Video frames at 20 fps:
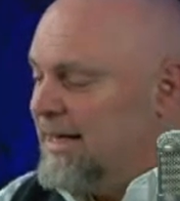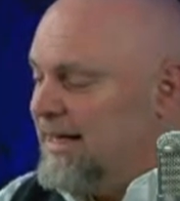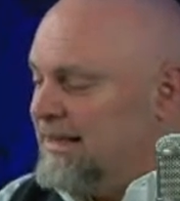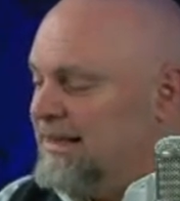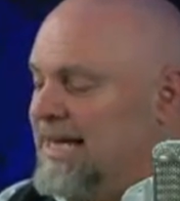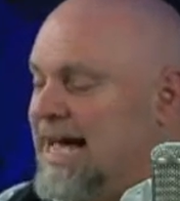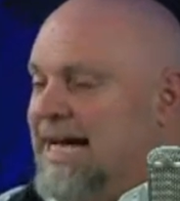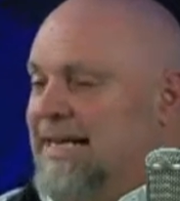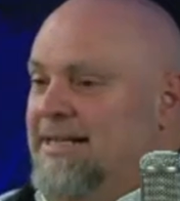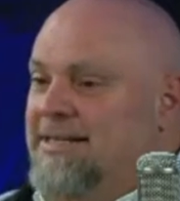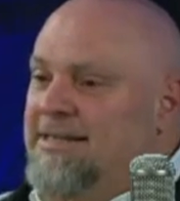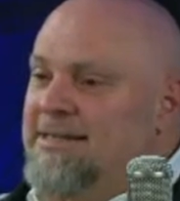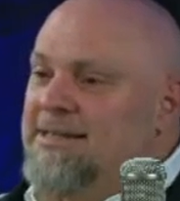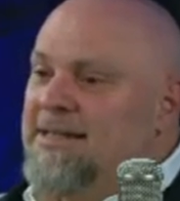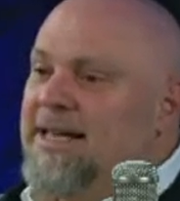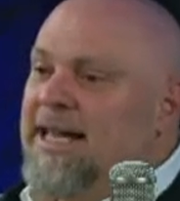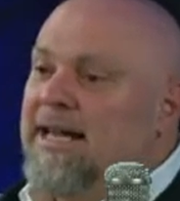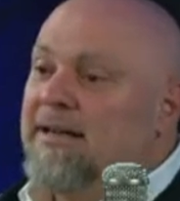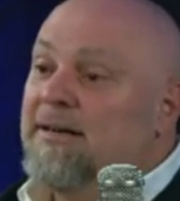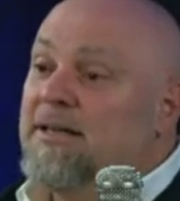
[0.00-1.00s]
Linus is
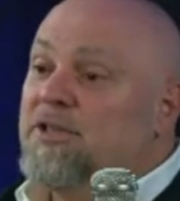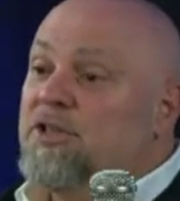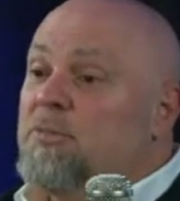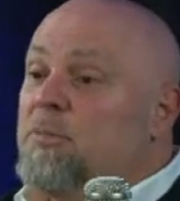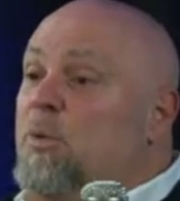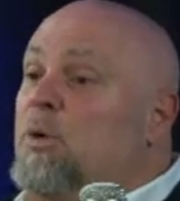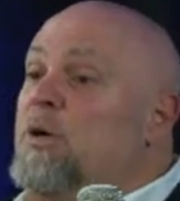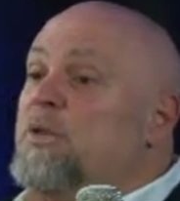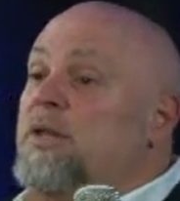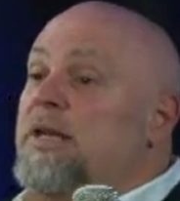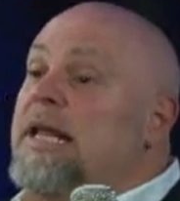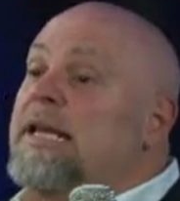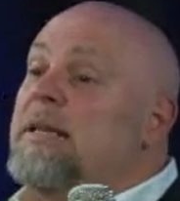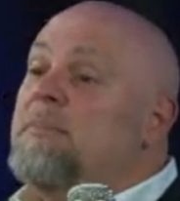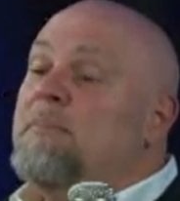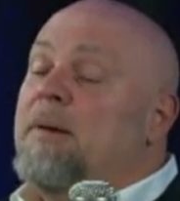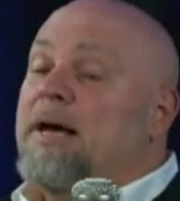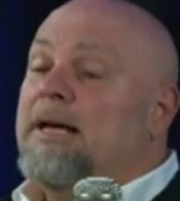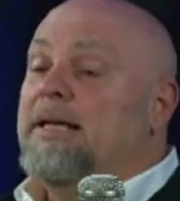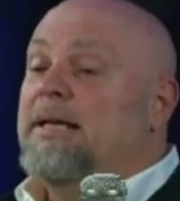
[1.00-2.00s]
the character more than
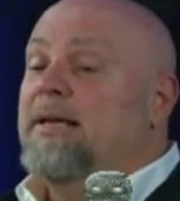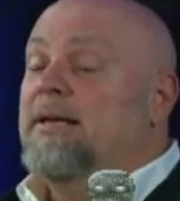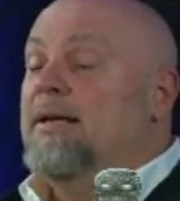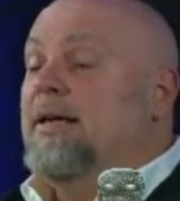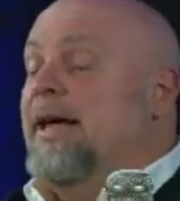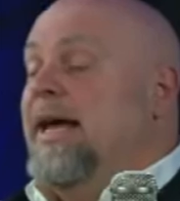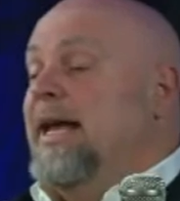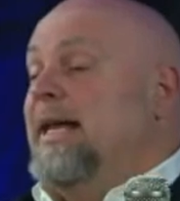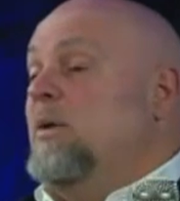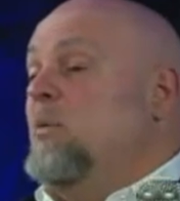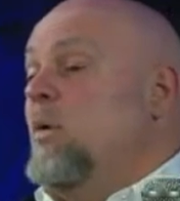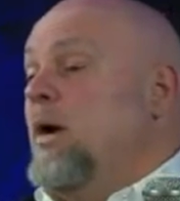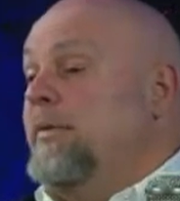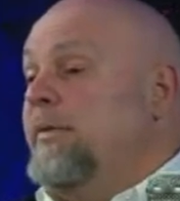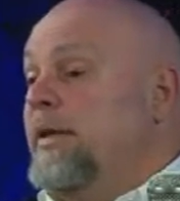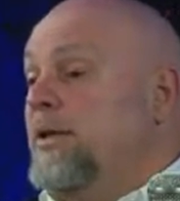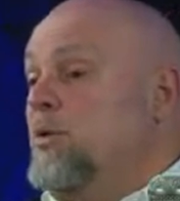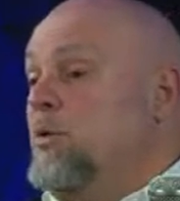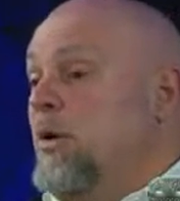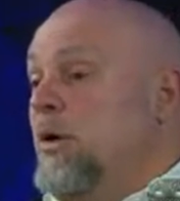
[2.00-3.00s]
anybody, anyone
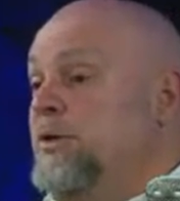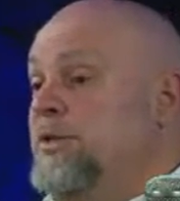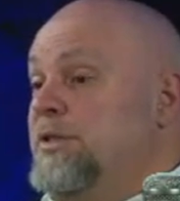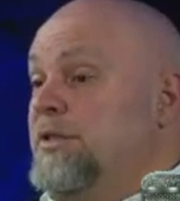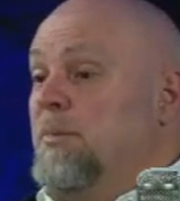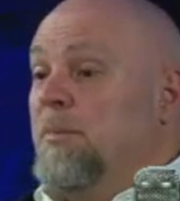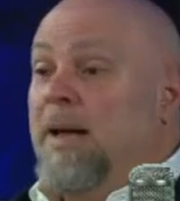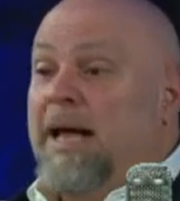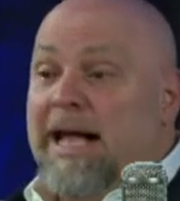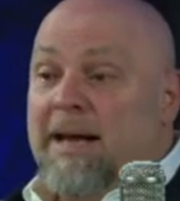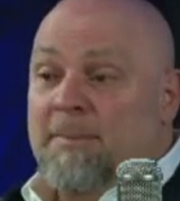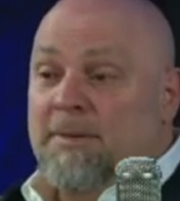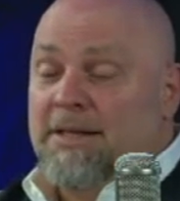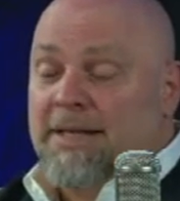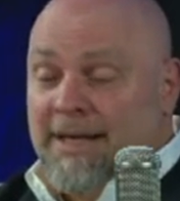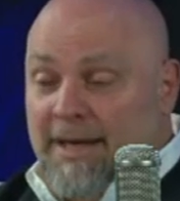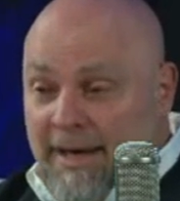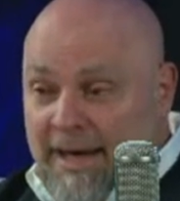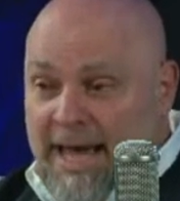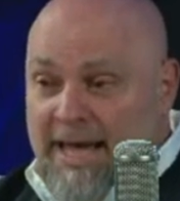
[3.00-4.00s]
that quotes the Bible
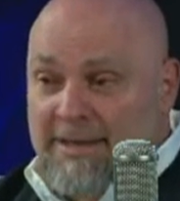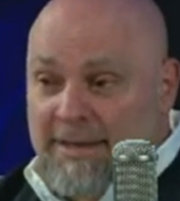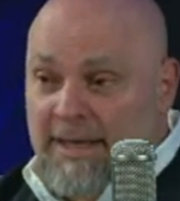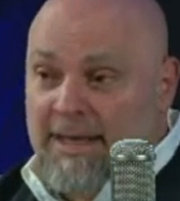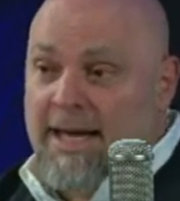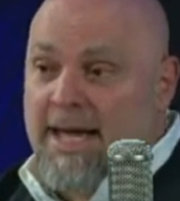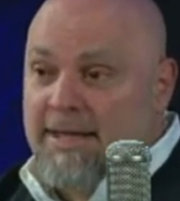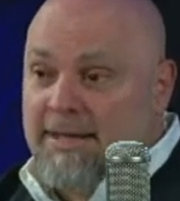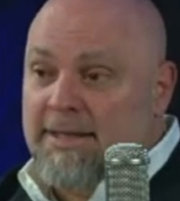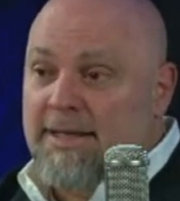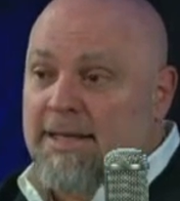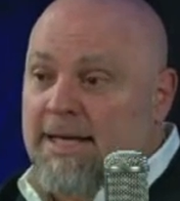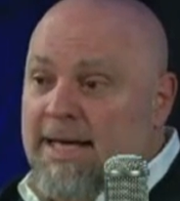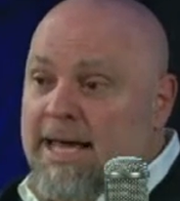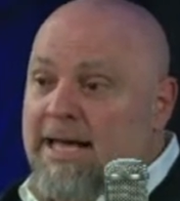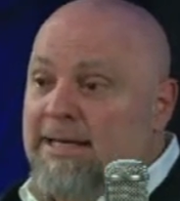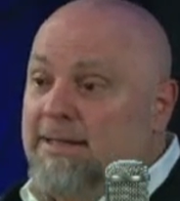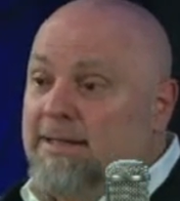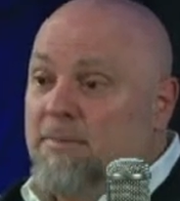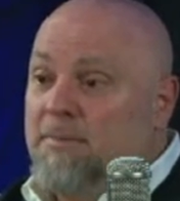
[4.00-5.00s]
again and again and
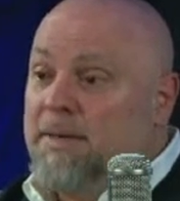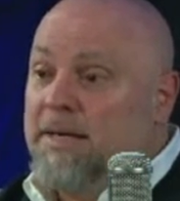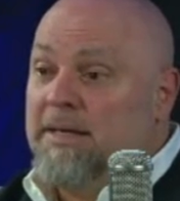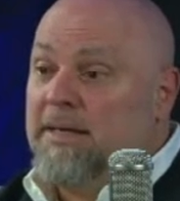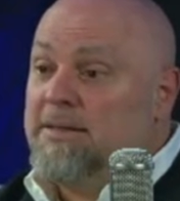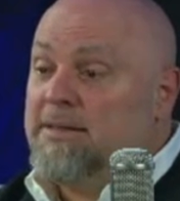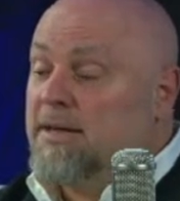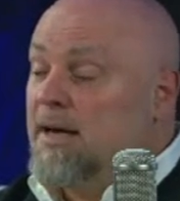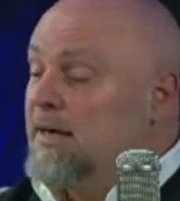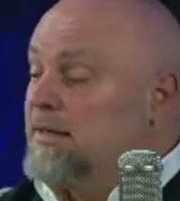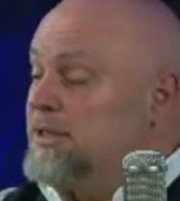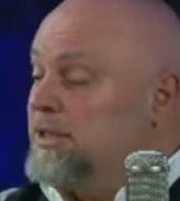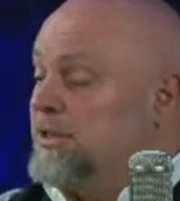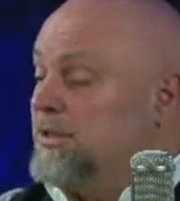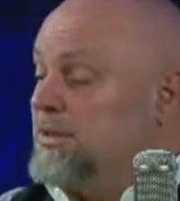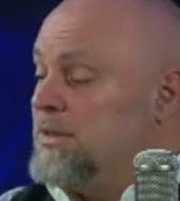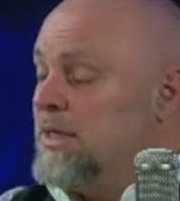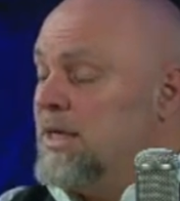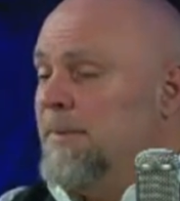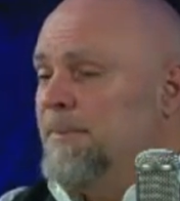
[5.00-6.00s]
again in the Peanuts
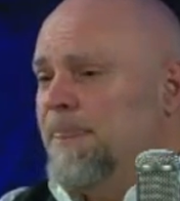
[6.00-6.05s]
cartoons.